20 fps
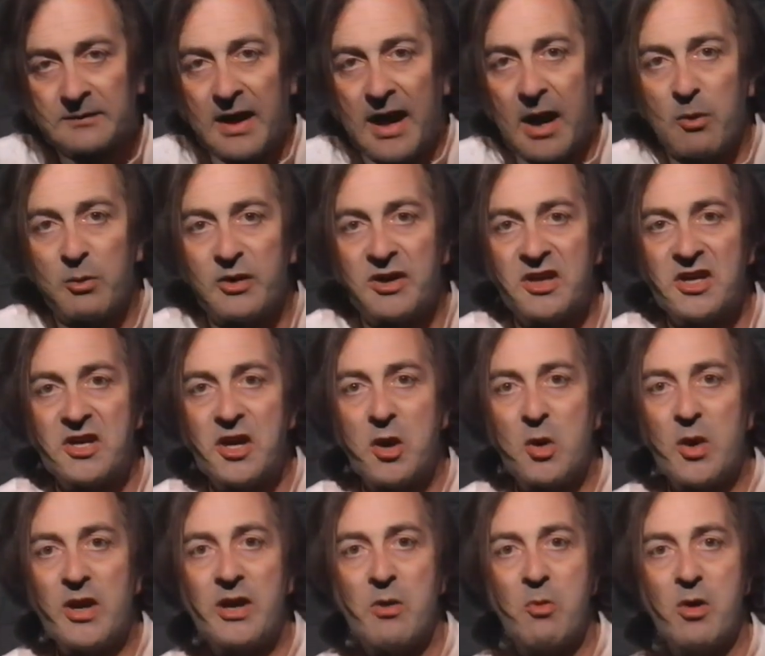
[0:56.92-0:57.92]
How would he
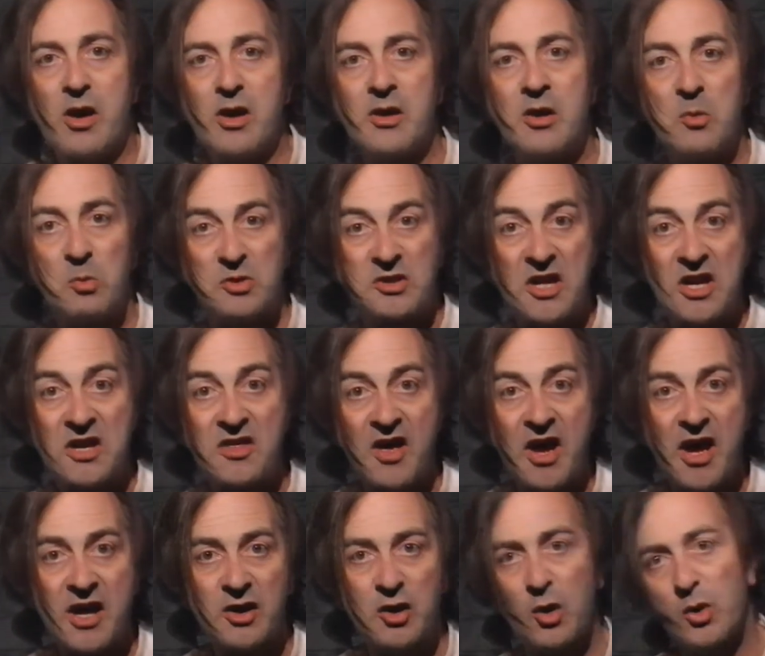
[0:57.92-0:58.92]
know anyway? Was he
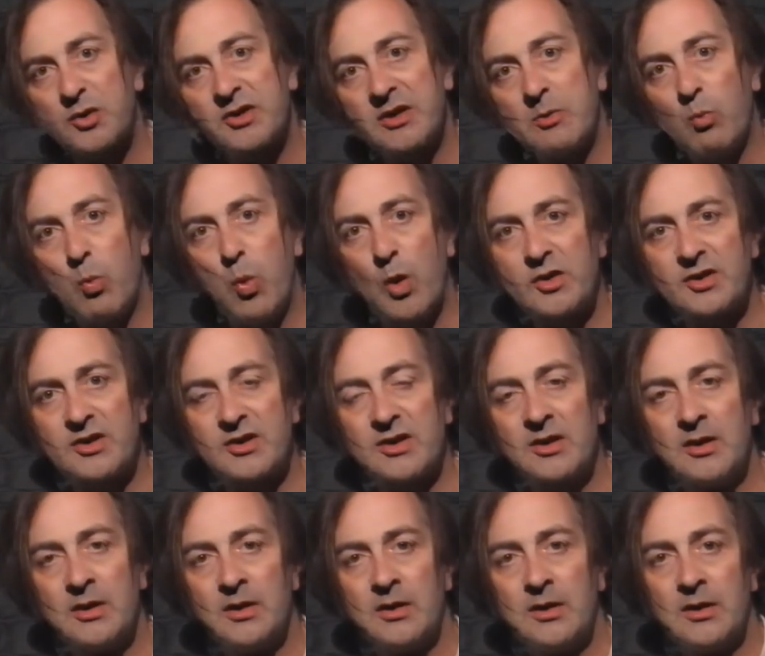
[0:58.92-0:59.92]
there? Of course he wasn't.
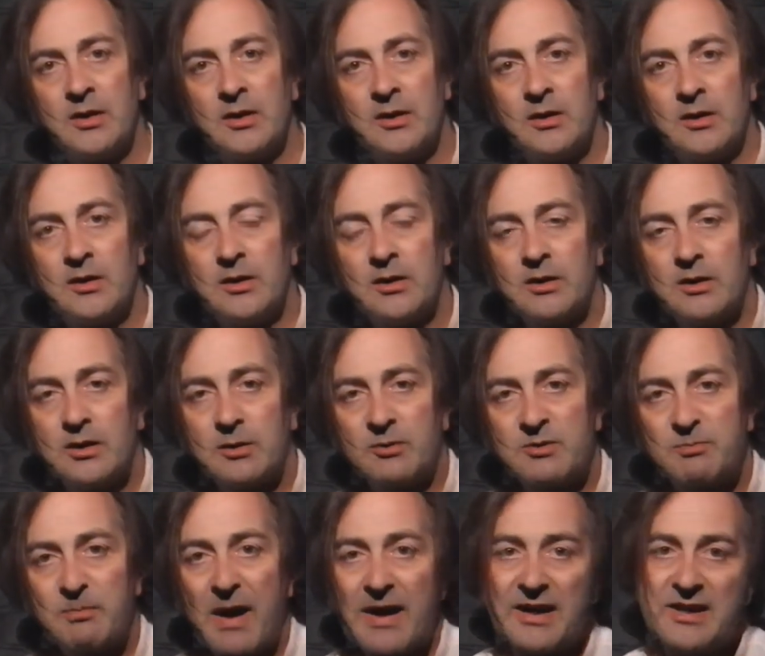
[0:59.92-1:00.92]
He
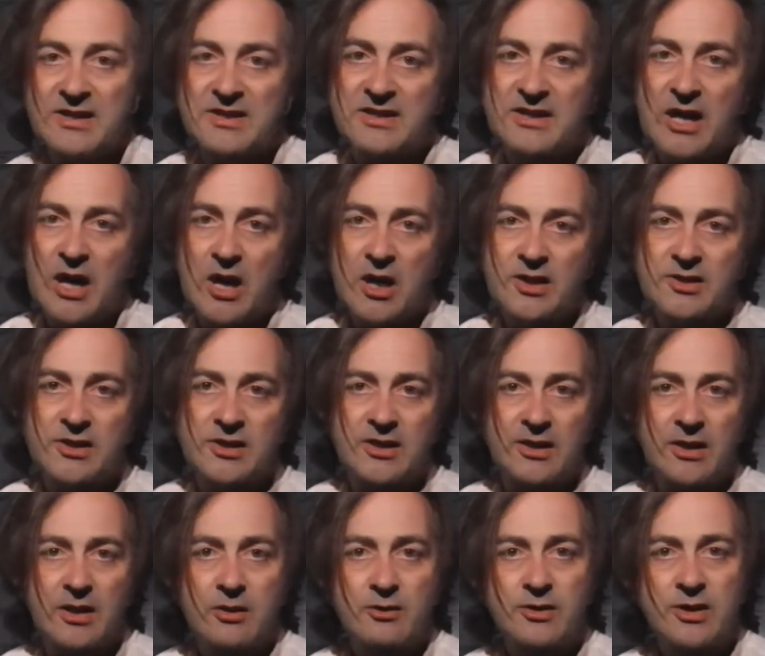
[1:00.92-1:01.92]
was back in Tarsus
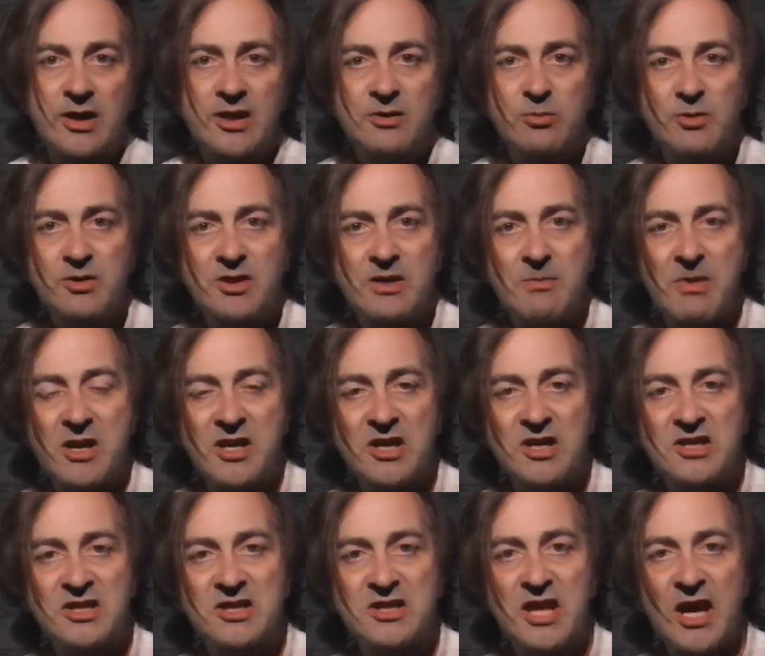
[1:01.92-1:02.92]
in those days, wasn't he?
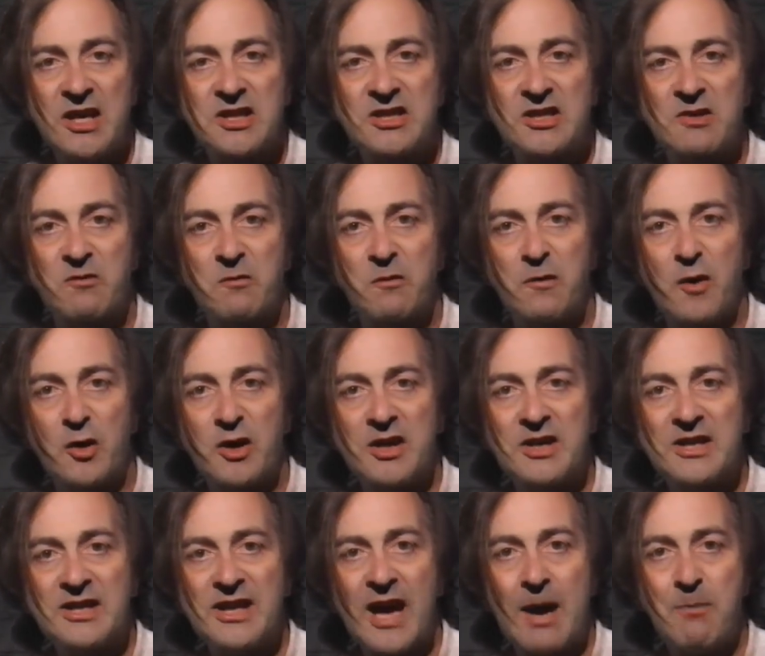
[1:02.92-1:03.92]
Making tents and flogging